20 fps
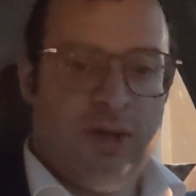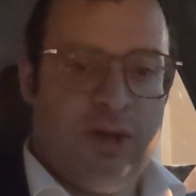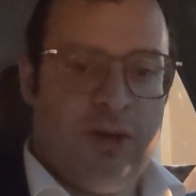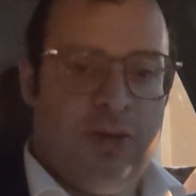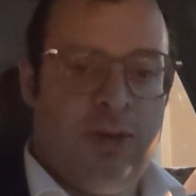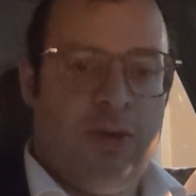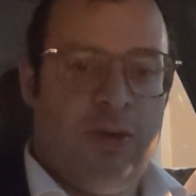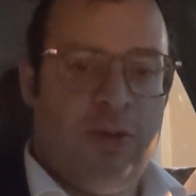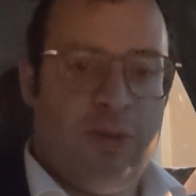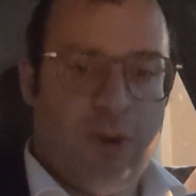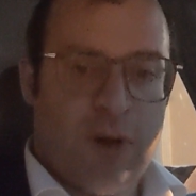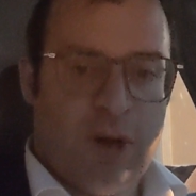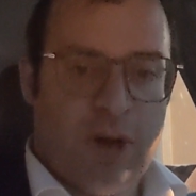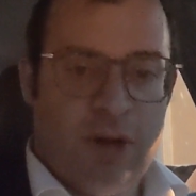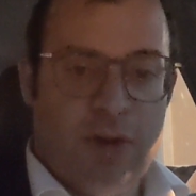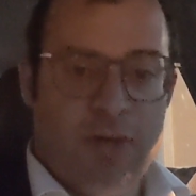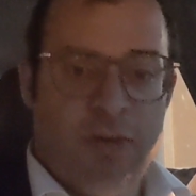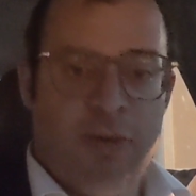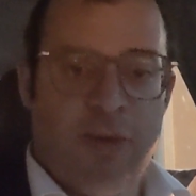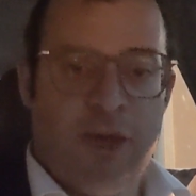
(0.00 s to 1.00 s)
we'll walk
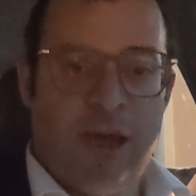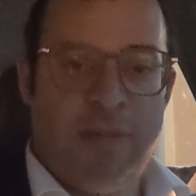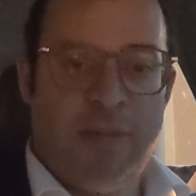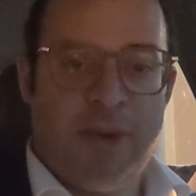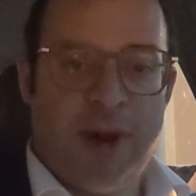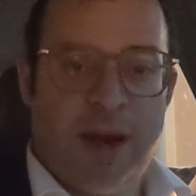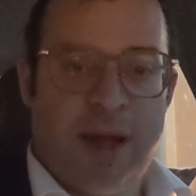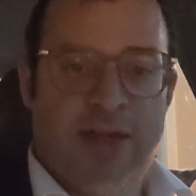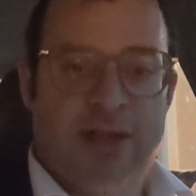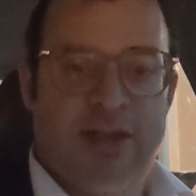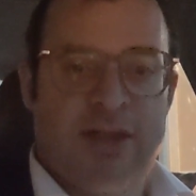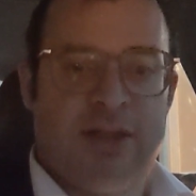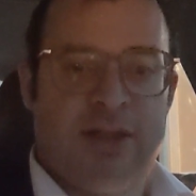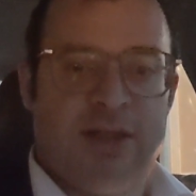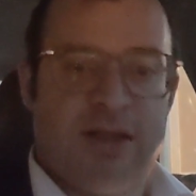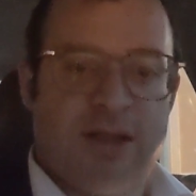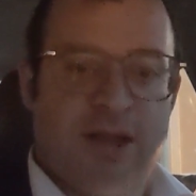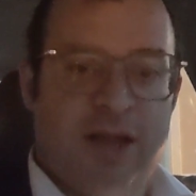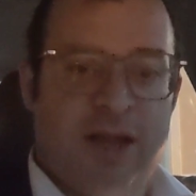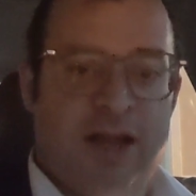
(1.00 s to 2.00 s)
you through that process
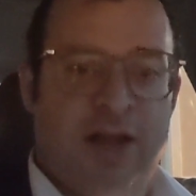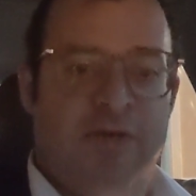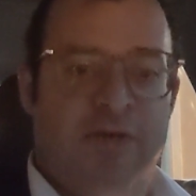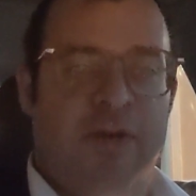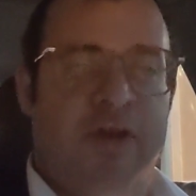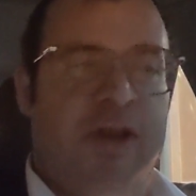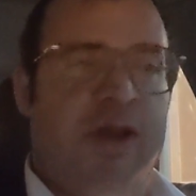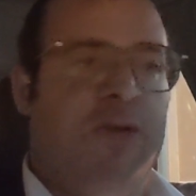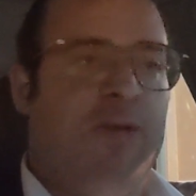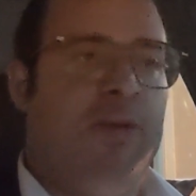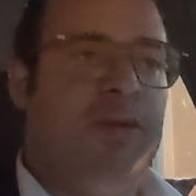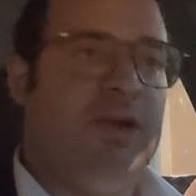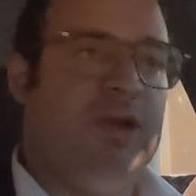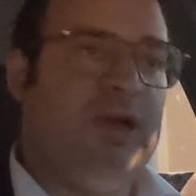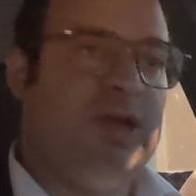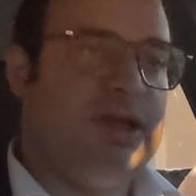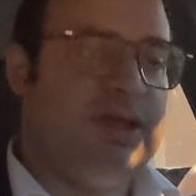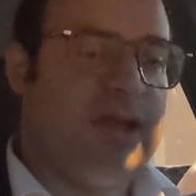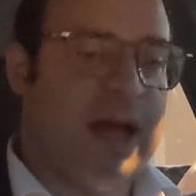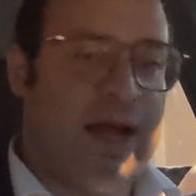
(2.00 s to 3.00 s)
on the next video, but
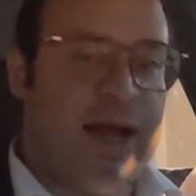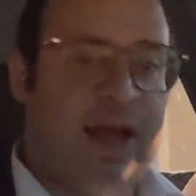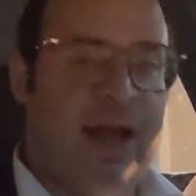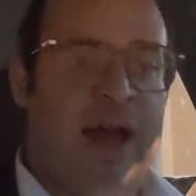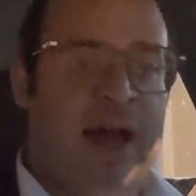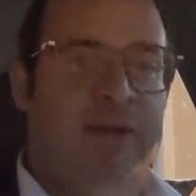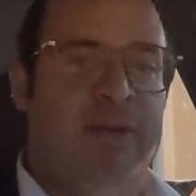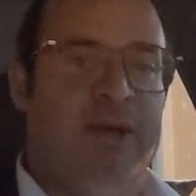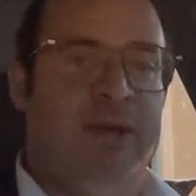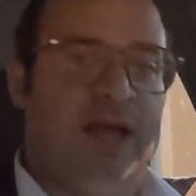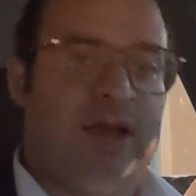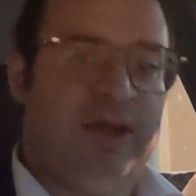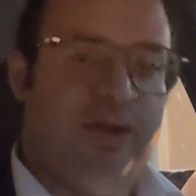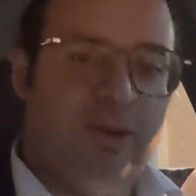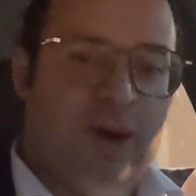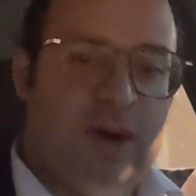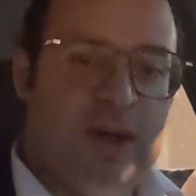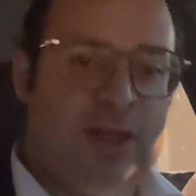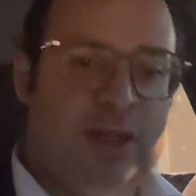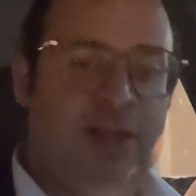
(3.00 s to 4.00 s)
there's .com,
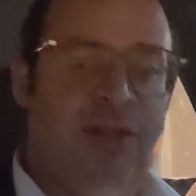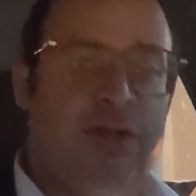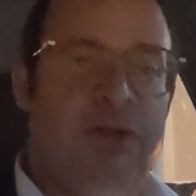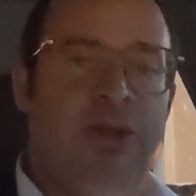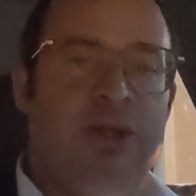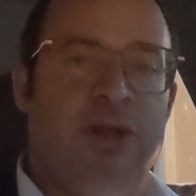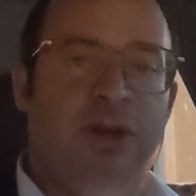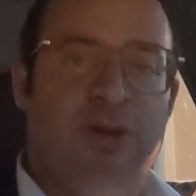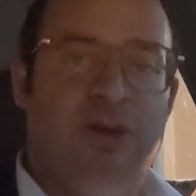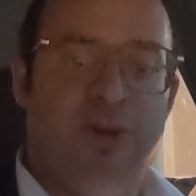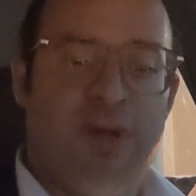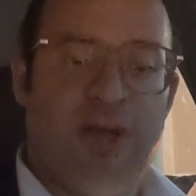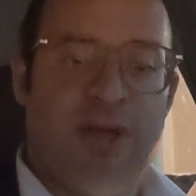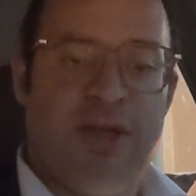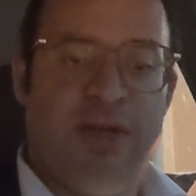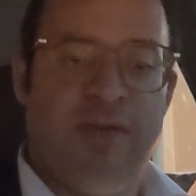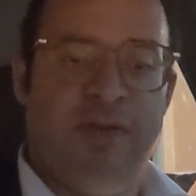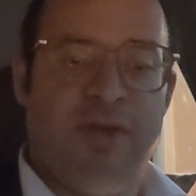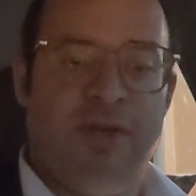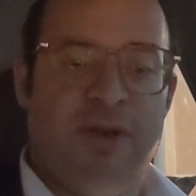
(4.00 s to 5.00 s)
.us, as you see all these
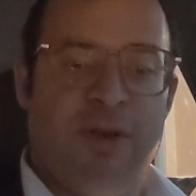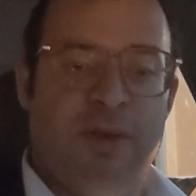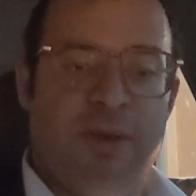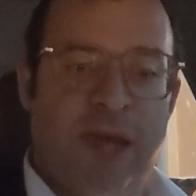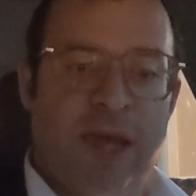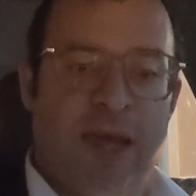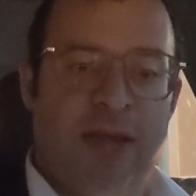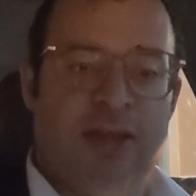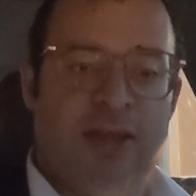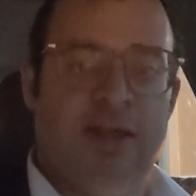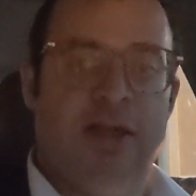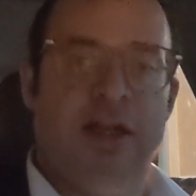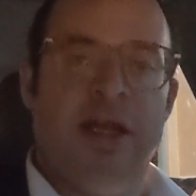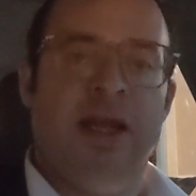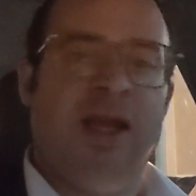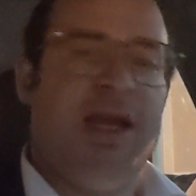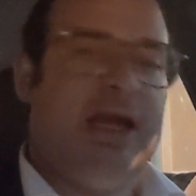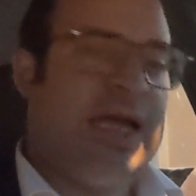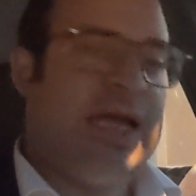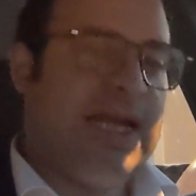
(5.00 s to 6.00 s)
different domains.
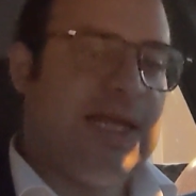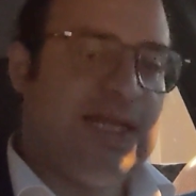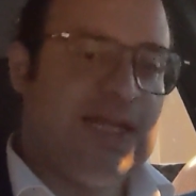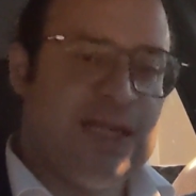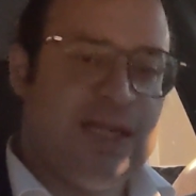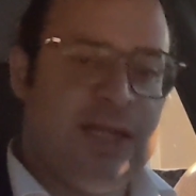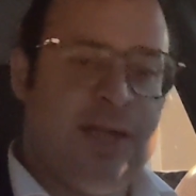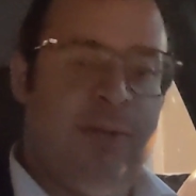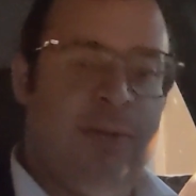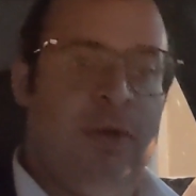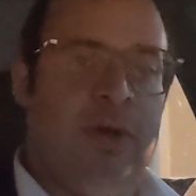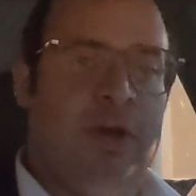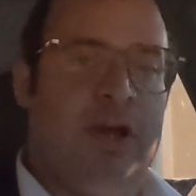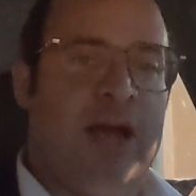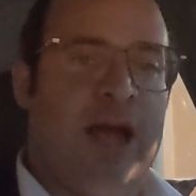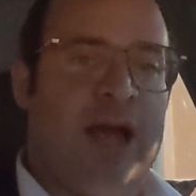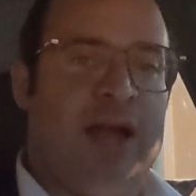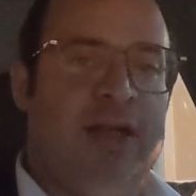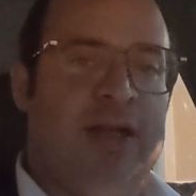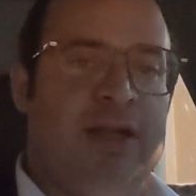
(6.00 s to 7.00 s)
It's a similar
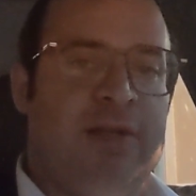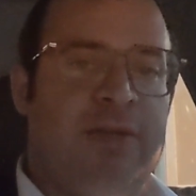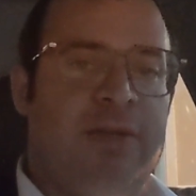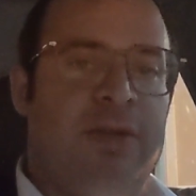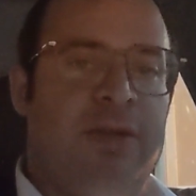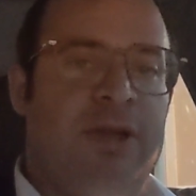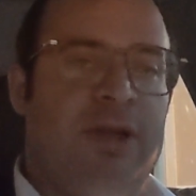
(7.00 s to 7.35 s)
concept.